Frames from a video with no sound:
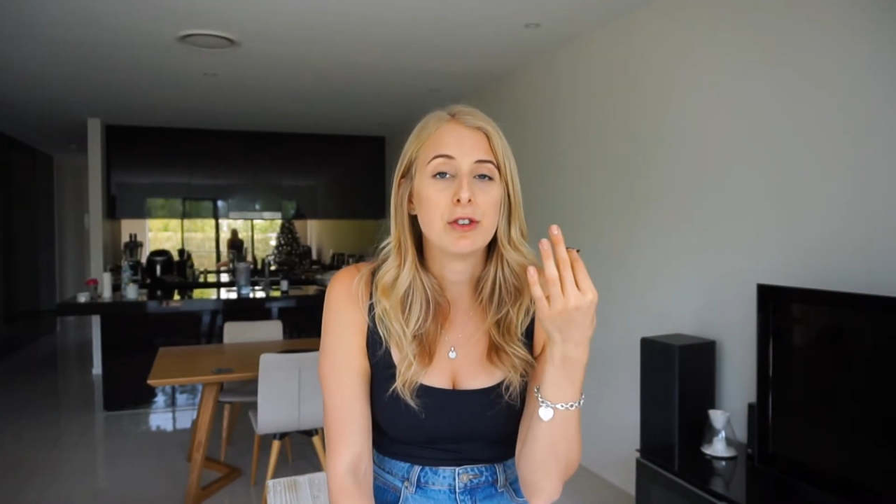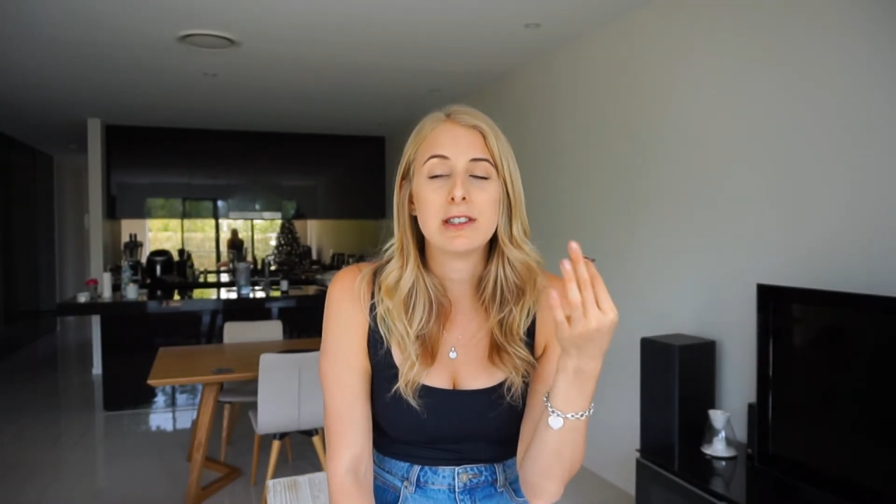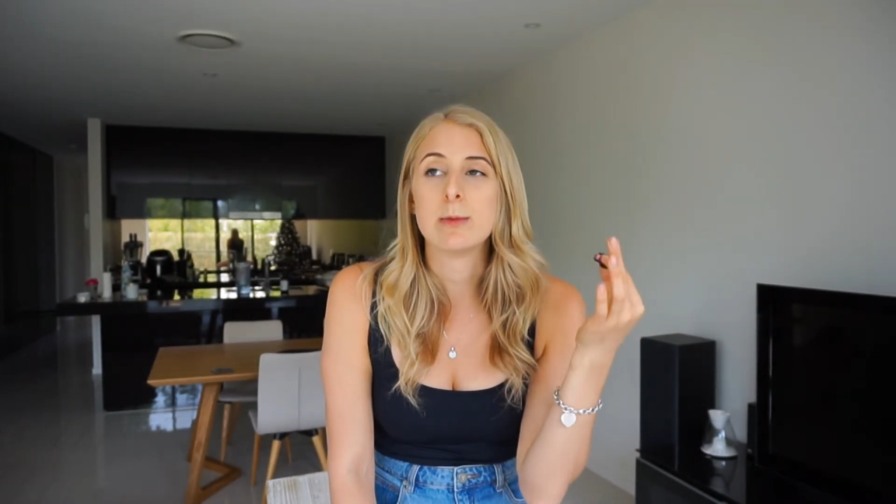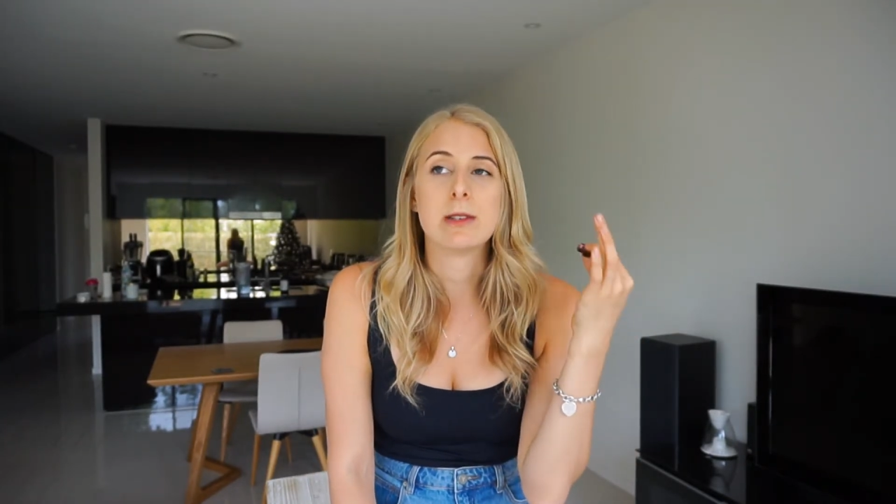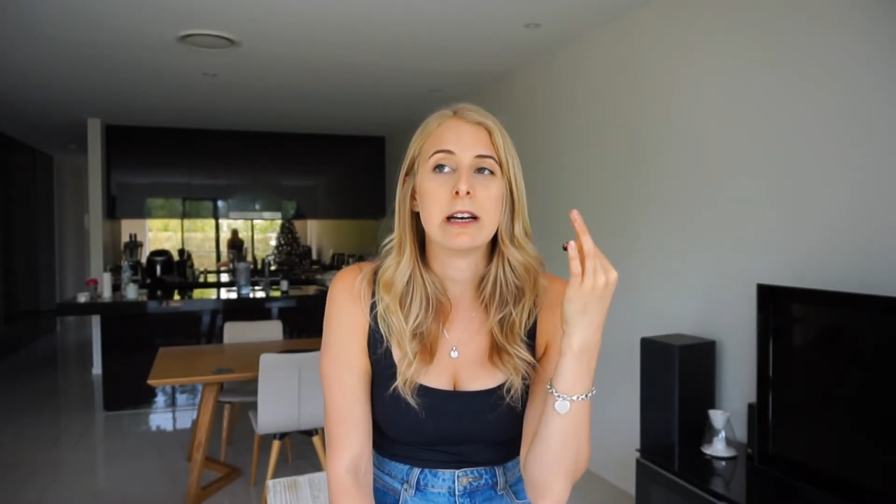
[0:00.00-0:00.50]

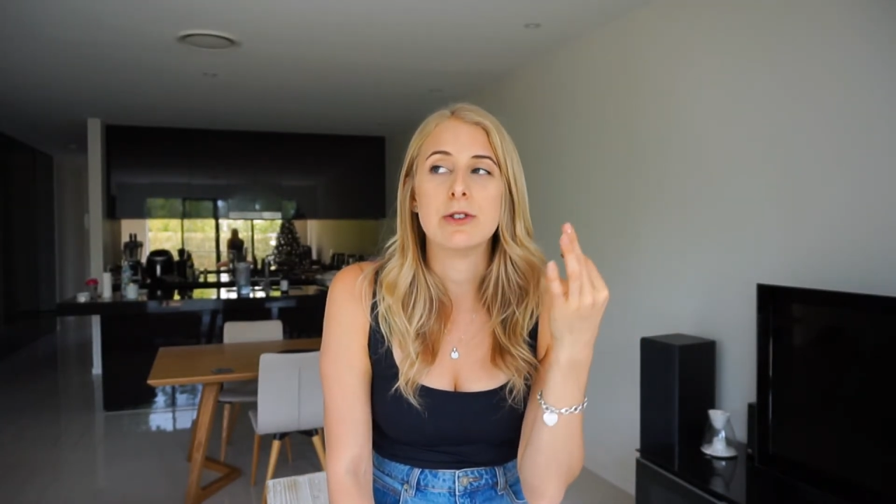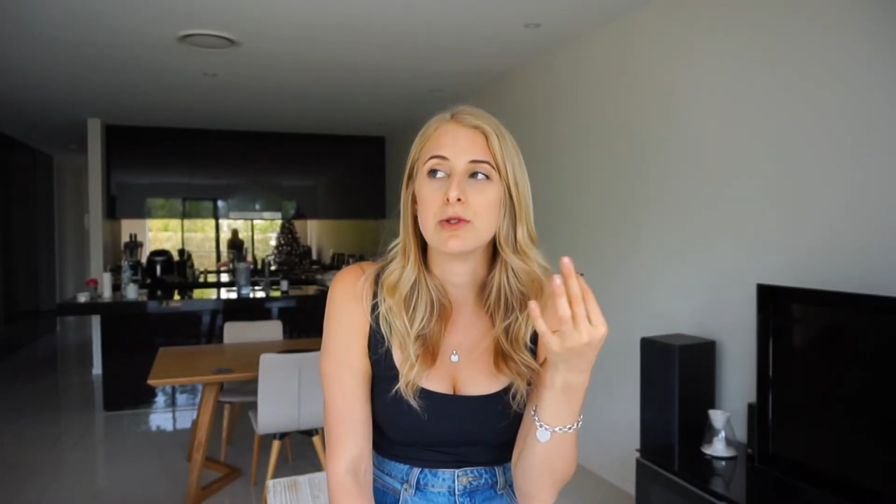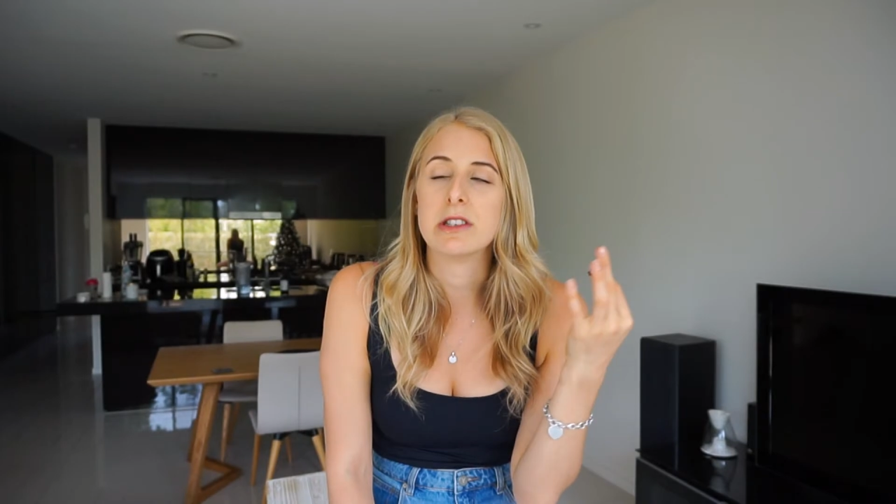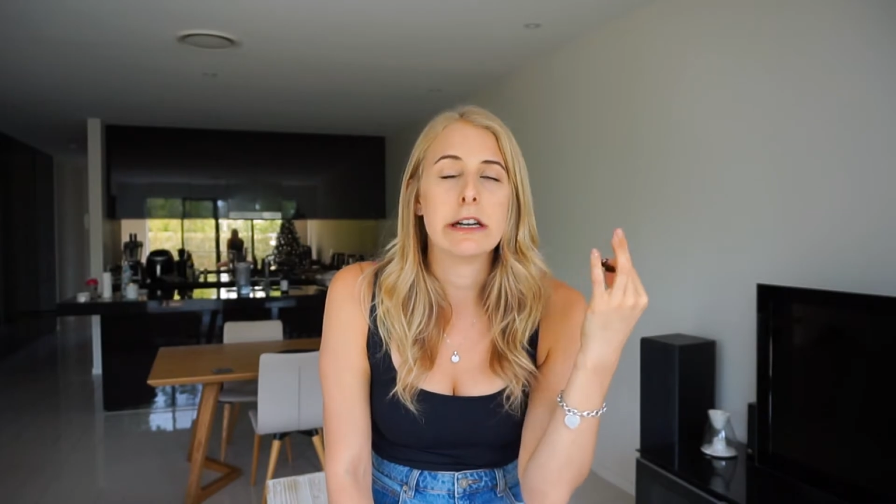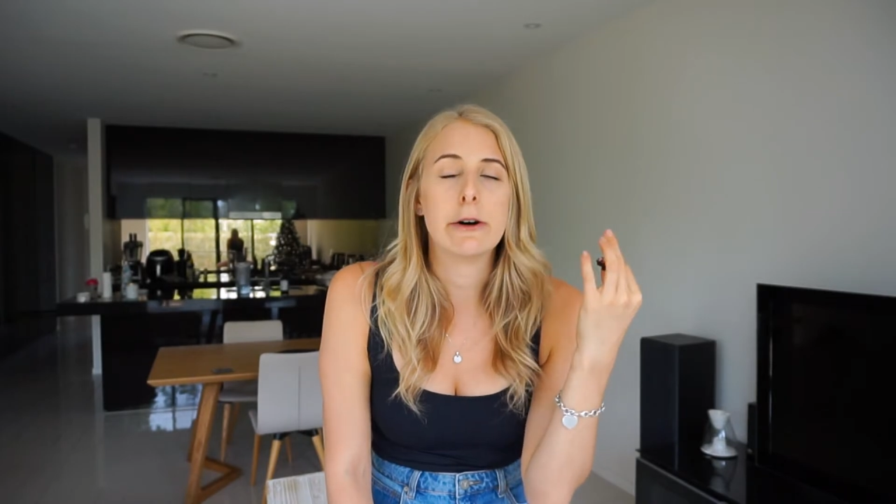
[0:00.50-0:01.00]
Christmas lunch
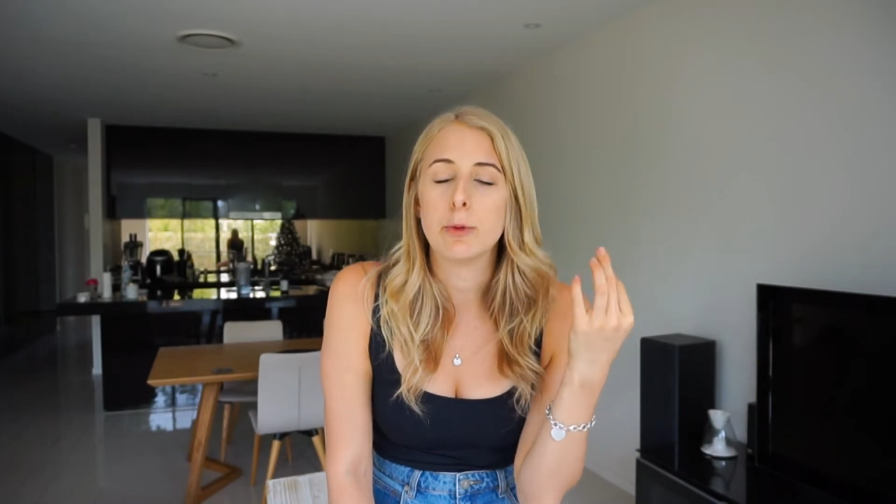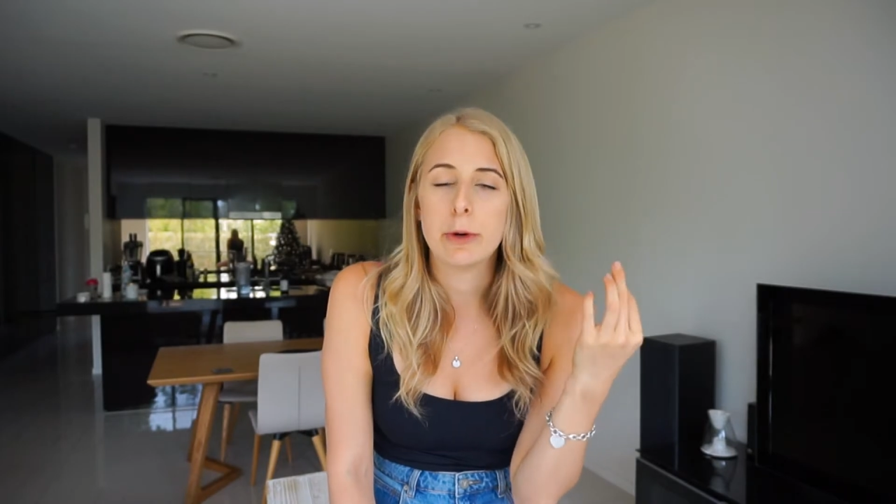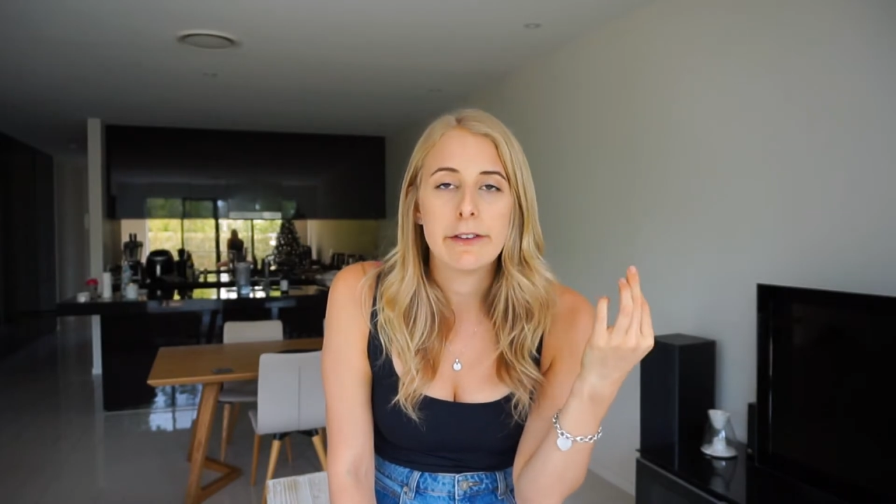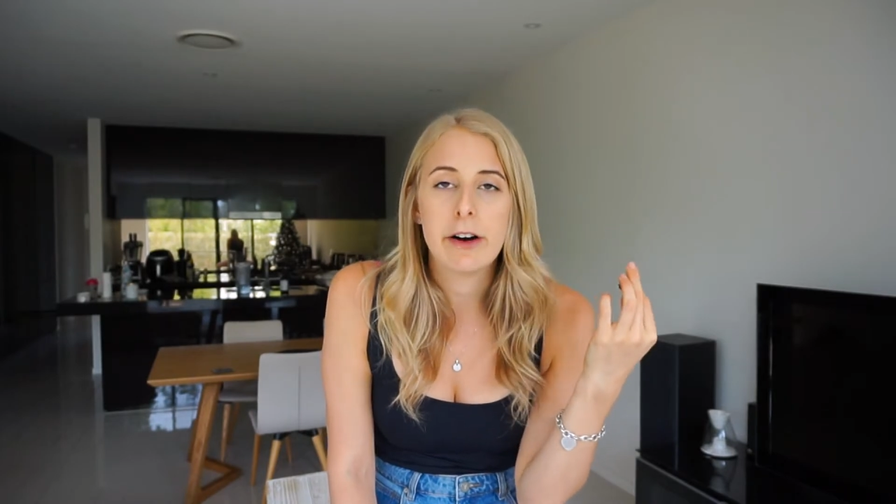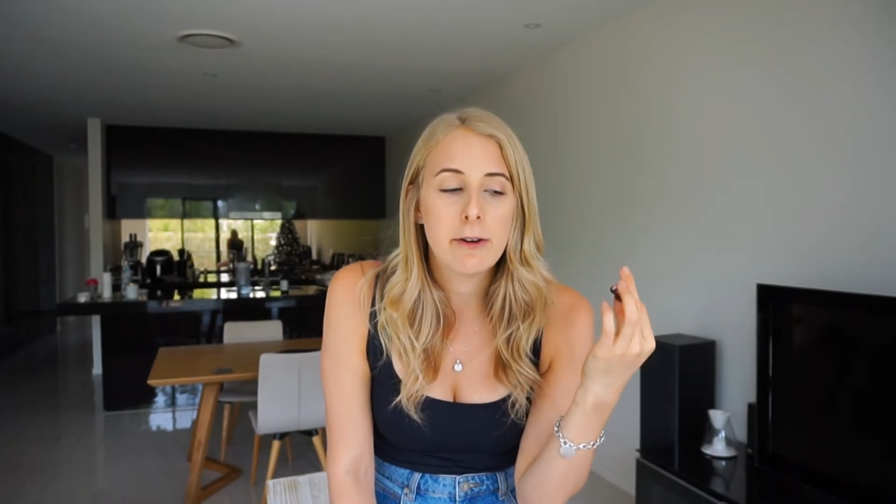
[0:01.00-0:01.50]
or dinner or
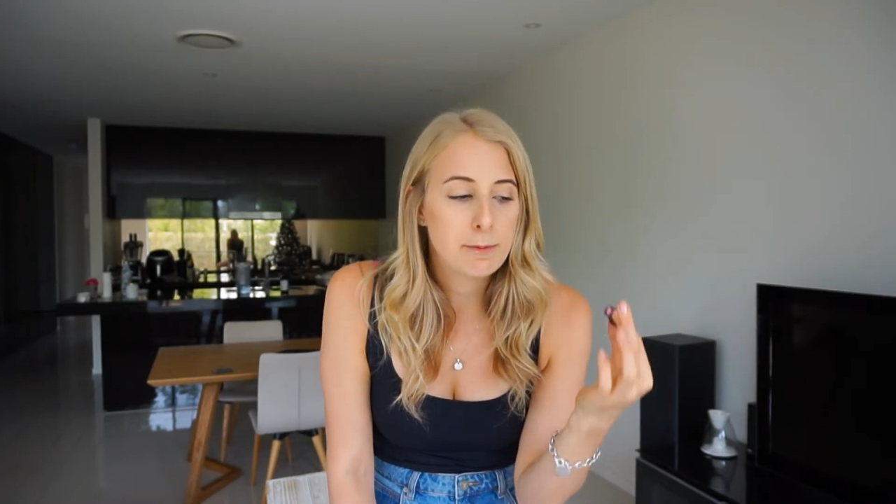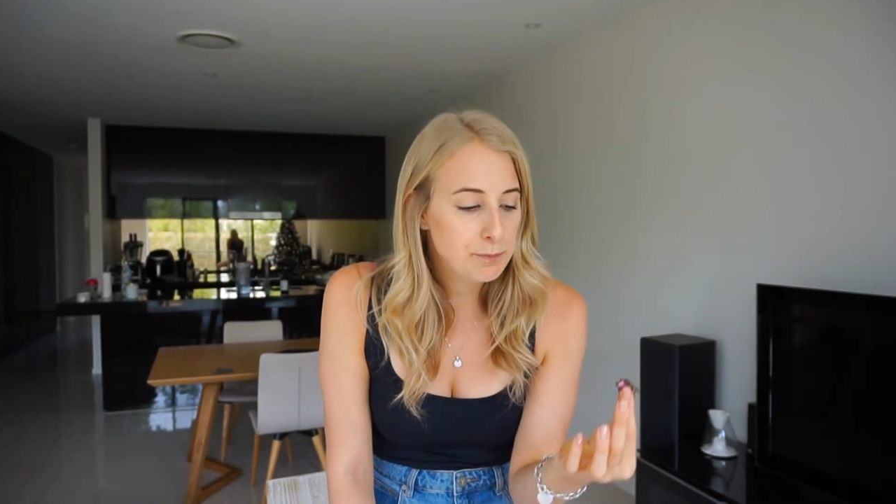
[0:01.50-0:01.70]
whatever,